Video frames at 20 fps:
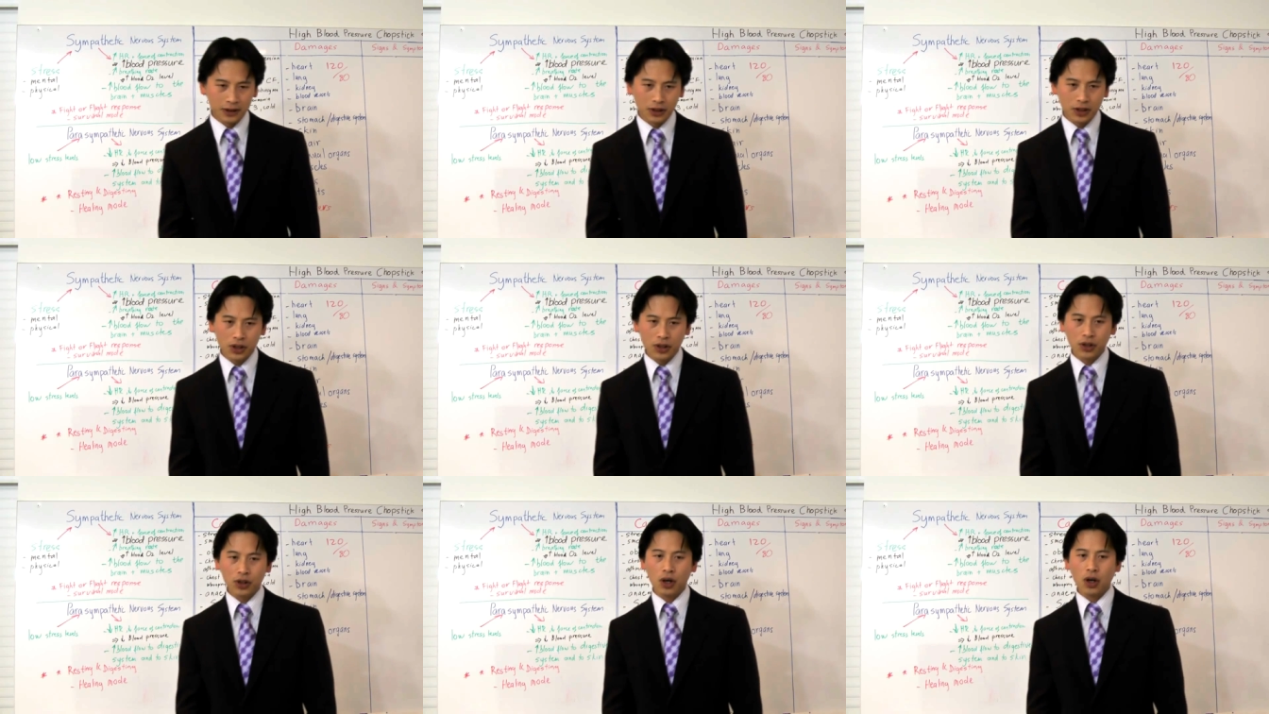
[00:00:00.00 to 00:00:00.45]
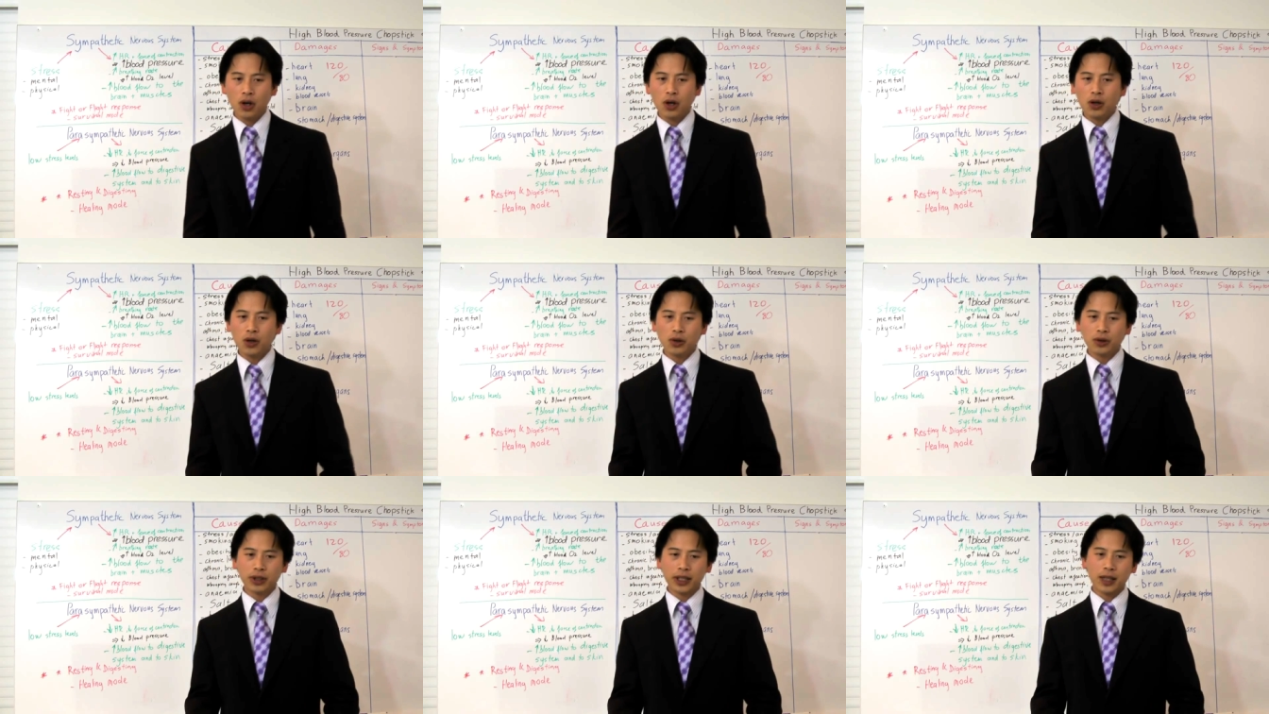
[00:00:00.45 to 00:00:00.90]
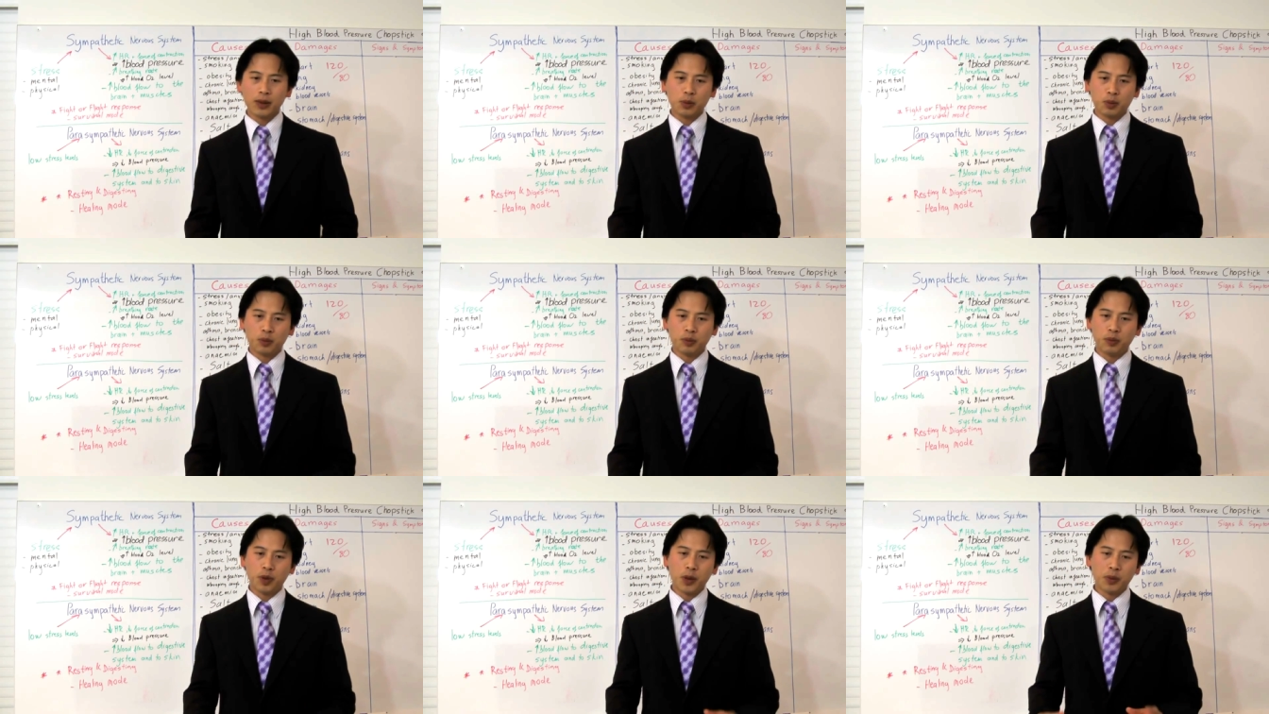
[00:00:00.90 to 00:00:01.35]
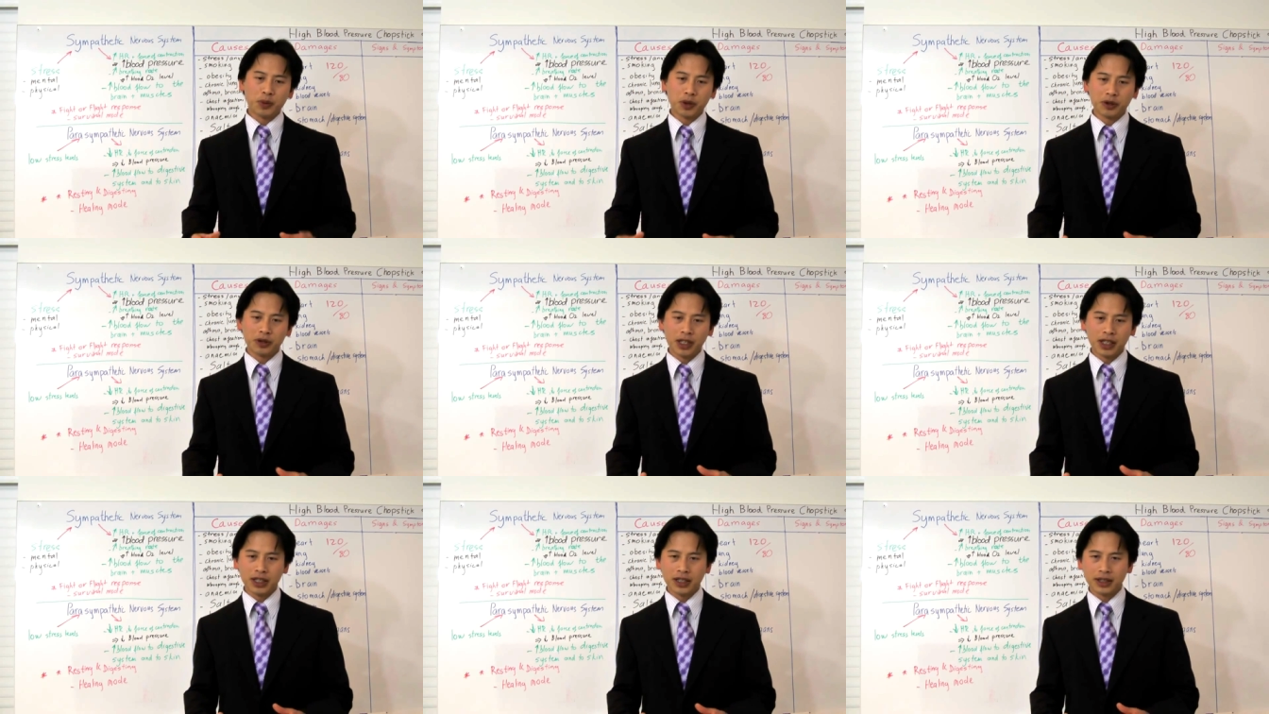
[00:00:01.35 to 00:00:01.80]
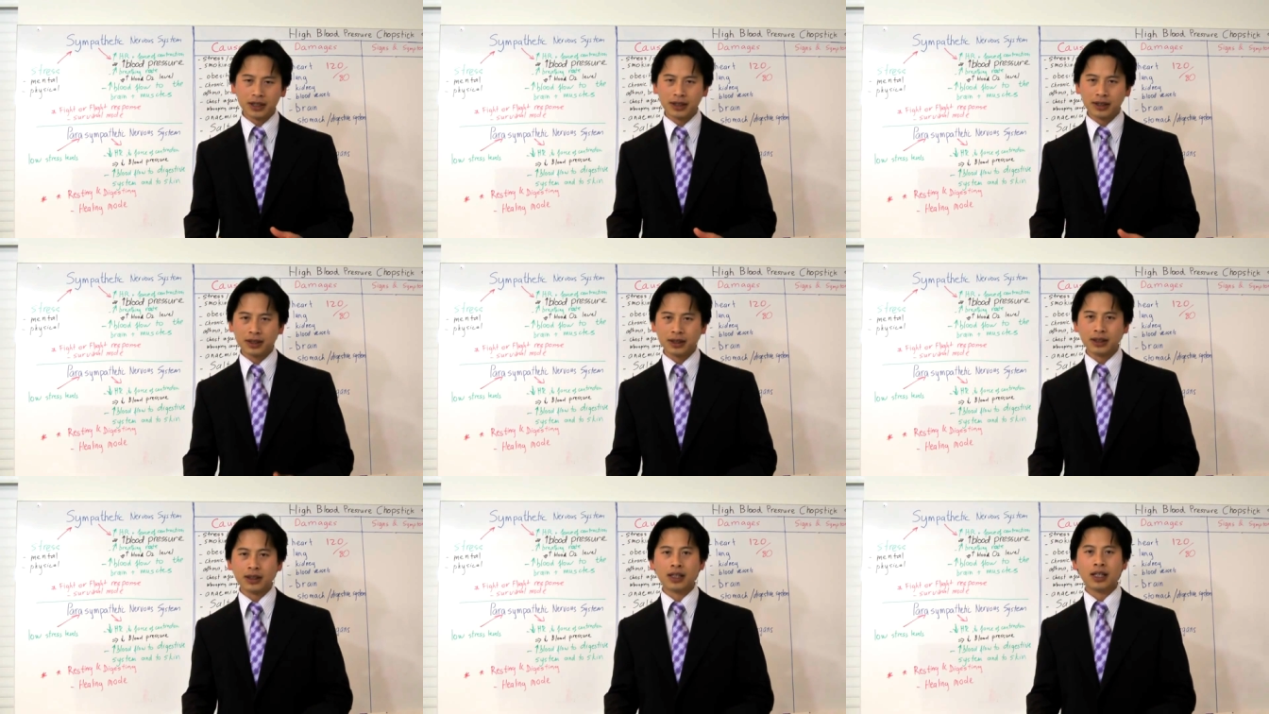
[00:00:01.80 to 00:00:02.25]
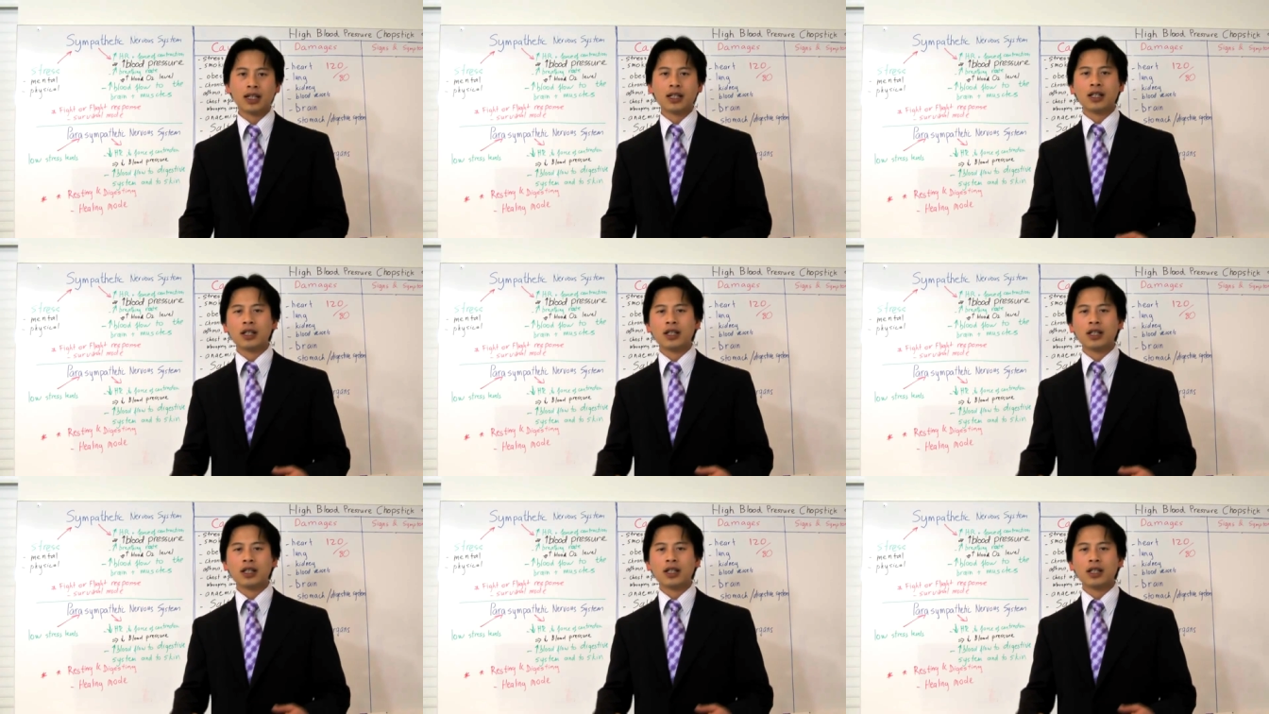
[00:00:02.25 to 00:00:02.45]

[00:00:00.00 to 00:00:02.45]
So all that preparation